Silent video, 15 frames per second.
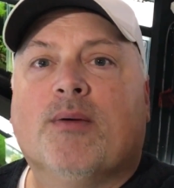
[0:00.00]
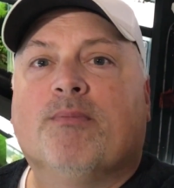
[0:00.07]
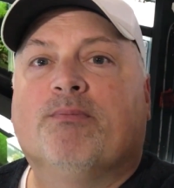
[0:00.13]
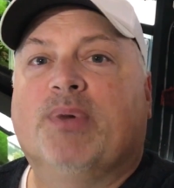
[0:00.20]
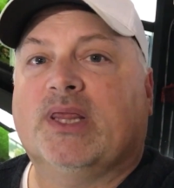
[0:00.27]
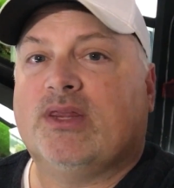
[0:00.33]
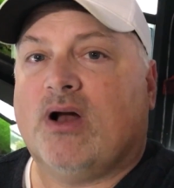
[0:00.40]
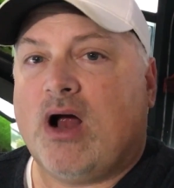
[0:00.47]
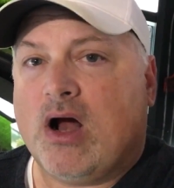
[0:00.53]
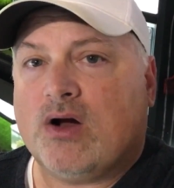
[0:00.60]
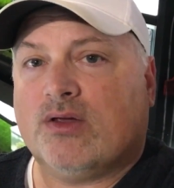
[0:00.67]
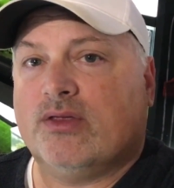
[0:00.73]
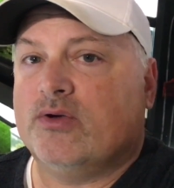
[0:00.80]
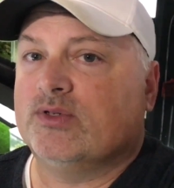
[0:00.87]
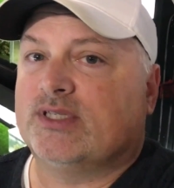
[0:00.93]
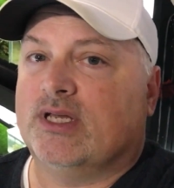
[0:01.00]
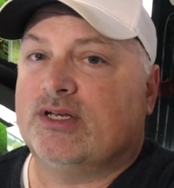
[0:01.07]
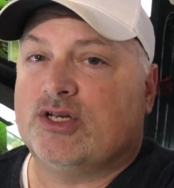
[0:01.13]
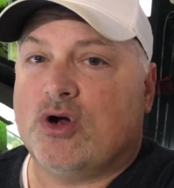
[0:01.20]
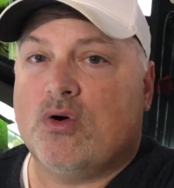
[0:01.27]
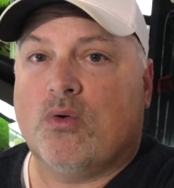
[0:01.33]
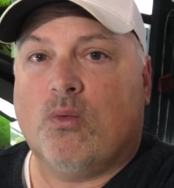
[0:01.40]
But there are those that
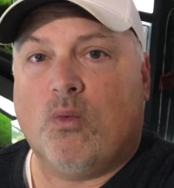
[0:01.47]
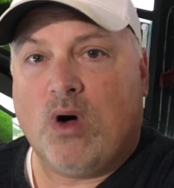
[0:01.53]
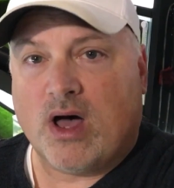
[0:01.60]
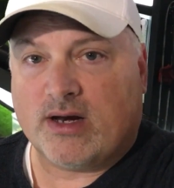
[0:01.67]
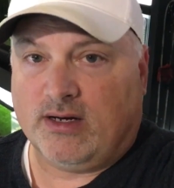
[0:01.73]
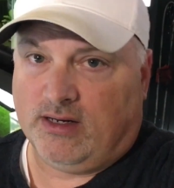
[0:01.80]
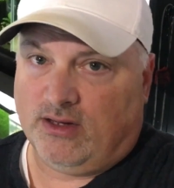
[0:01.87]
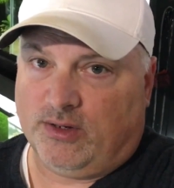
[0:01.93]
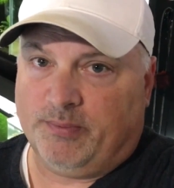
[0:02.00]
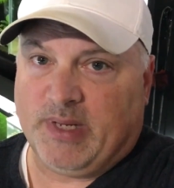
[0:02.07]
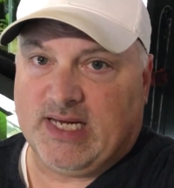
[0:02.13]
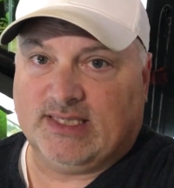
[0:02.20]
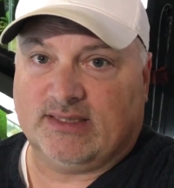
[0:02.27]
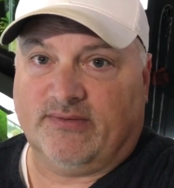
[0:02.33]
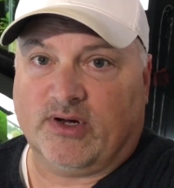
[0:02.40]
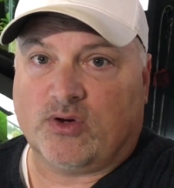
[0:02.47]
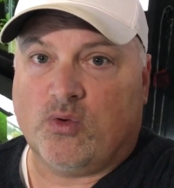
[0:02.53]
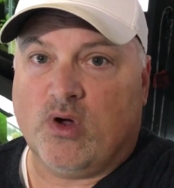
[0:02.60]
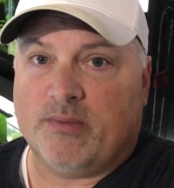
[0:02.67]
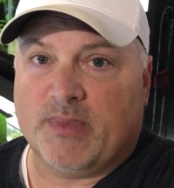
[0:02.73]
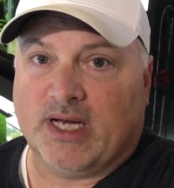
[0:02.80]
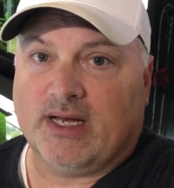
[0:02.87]
don't want another piece of
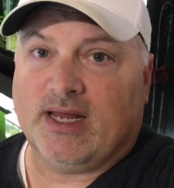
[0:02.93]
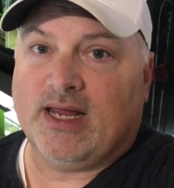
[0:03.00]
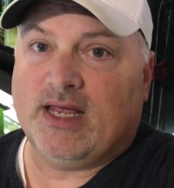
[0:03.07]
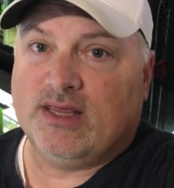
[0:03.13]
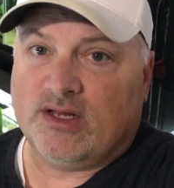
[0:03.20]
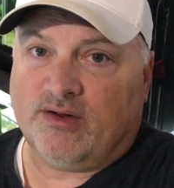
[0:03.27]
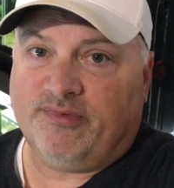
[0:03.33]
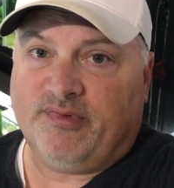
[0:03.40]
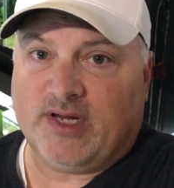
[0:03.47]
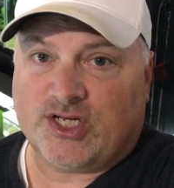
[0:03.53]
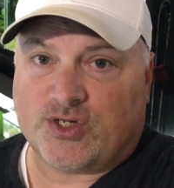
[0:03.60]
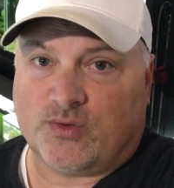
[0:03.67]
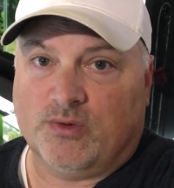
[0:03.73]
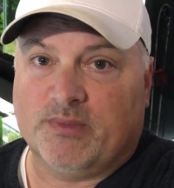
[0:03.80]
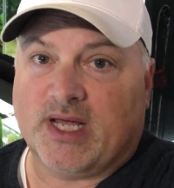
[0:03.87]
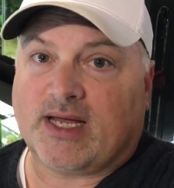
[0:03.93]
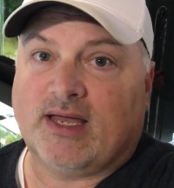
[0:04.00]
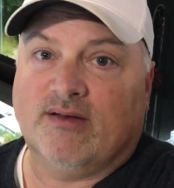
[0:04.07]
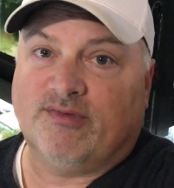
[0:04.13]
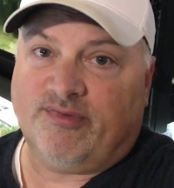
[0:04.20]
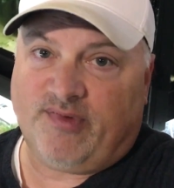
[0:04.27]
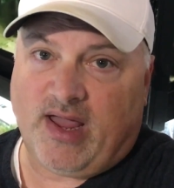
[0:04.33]
equipment in their fish room that can
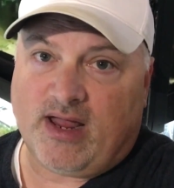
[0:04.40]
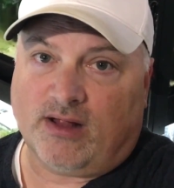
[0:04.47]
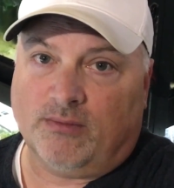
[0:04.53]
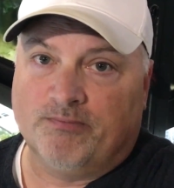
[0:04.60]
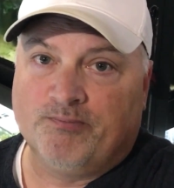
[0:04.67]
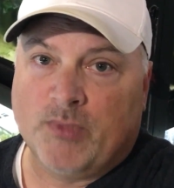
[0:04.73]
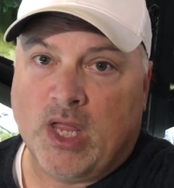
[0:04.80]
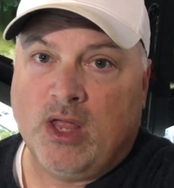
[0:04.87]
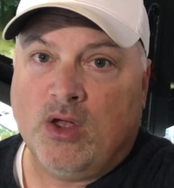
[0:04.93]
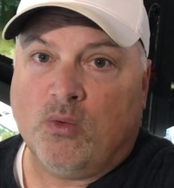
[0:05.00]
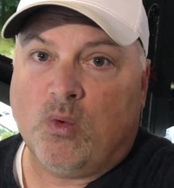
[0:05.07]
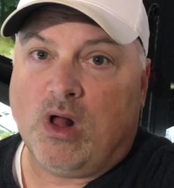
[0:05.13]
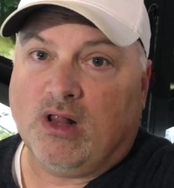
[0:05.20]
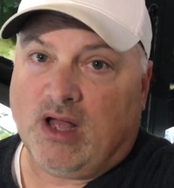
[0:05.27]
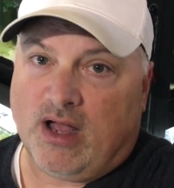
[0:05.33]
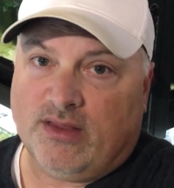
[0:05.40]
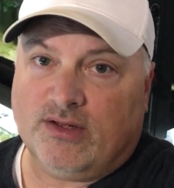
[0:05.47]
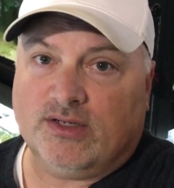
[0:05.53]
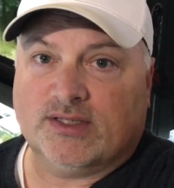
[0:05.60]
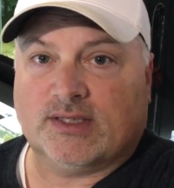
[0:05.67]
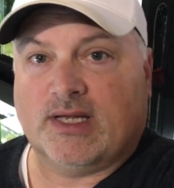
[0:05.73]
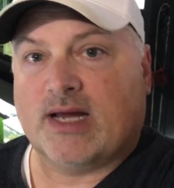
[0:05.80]
fail, while
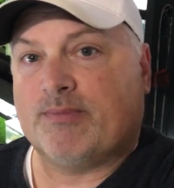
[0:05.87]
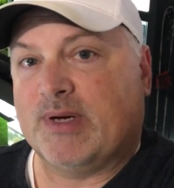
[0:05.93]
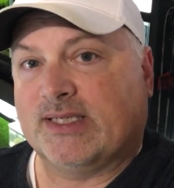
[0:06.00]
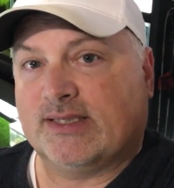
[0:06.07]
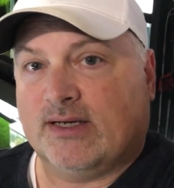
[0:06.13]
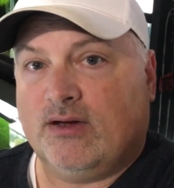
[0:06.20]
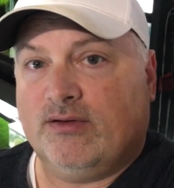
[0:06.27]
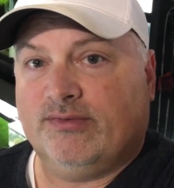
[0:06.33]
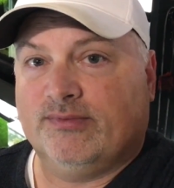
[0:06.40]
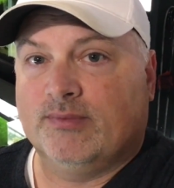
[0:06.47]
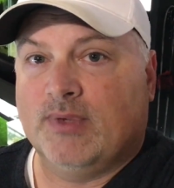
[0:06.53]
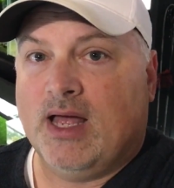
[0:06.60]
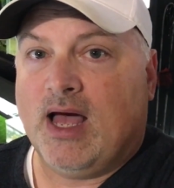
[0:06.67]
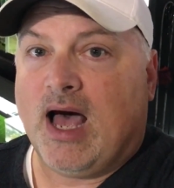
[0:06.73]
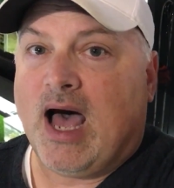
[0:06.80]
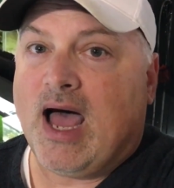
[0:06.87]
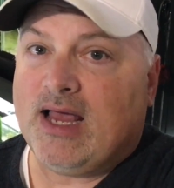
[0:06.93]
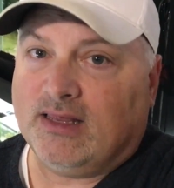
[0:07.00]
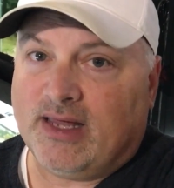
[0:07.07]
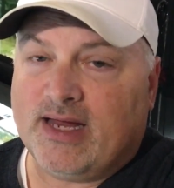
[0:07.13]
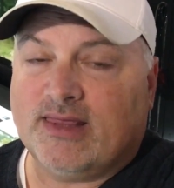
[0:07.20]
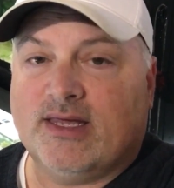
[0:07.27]
others, like myself, I
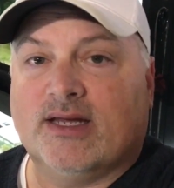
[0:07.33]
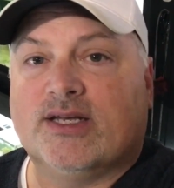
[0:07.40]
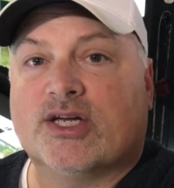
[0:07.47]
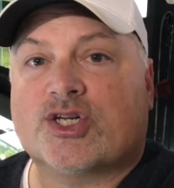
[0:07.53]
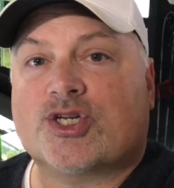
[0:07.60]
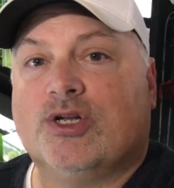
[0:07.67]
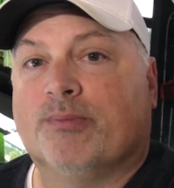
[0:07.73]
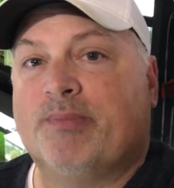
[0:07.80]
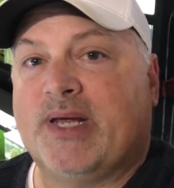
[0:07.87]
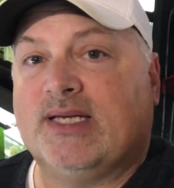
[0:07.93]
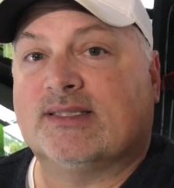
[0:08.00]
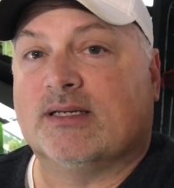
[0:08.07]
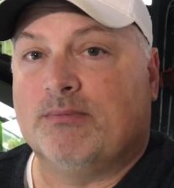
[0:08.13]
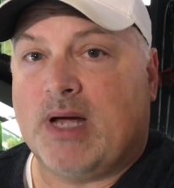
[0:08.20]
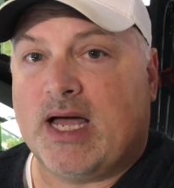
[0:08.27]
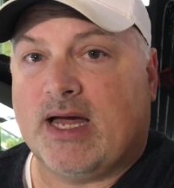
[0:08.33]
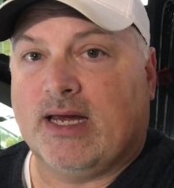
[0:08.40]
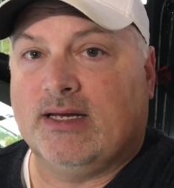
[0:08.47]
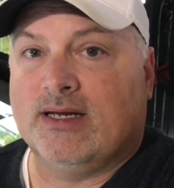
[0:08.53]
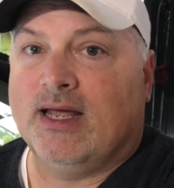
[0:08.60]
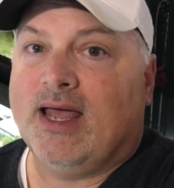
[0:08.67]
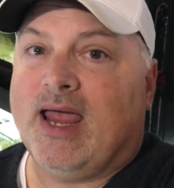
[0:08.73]
like the additional peace of
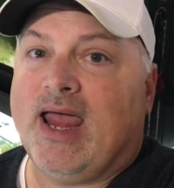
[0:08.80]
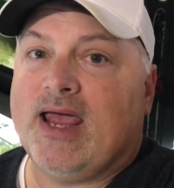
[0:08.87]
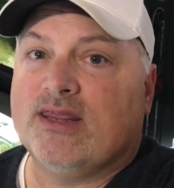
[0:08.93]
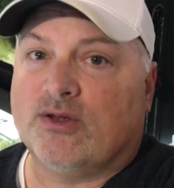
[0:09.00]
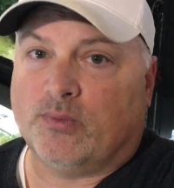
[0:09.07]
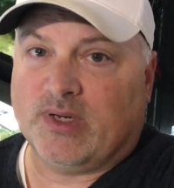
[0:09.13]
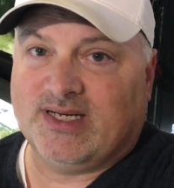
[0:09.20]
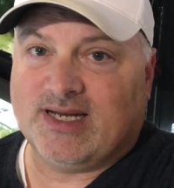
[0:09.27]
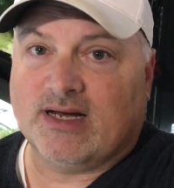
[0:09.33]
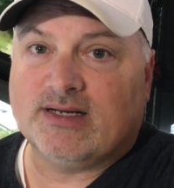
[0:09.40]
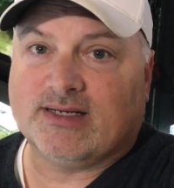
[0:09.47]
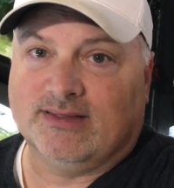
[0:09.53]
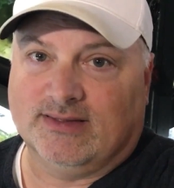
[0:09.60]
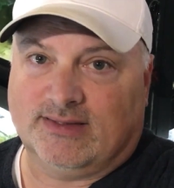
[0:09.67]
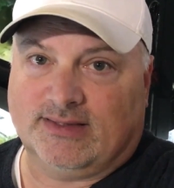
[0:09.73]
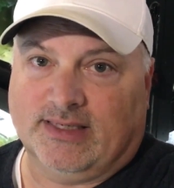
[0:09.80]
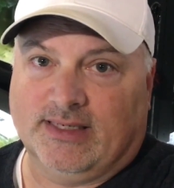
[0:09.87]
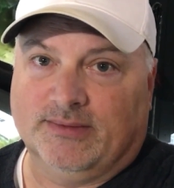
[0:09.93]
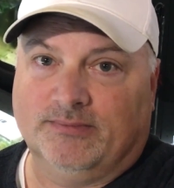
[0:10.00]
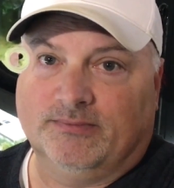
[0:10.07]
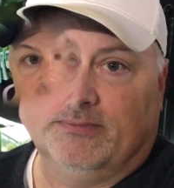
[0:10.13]
mind and the redundancy.